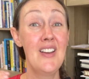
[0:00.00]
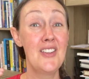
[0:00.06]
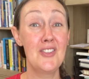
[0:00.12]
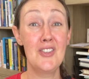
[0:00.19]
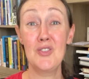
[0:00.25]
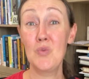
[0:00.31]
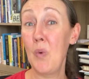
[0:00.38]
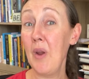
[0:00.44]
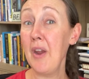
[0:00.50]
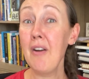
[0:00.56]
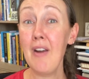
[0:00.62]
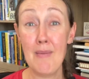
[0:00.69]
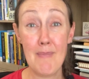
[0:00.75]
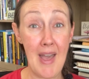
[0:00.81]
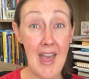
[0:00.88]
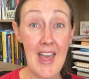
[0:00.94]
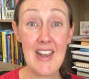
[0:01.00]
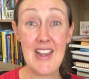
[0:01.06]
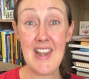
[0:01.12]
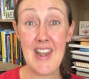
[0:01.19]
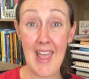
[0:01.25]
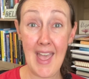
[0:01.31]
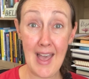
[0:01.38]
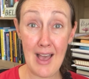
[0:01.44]
just where I'm at
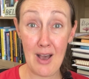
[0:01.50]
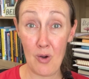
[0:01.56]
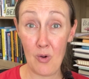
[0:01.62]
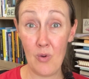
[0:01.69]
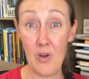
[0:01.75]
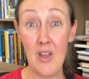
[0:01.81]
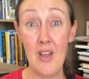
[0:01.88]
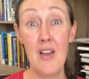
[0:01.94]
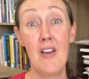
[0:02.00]
now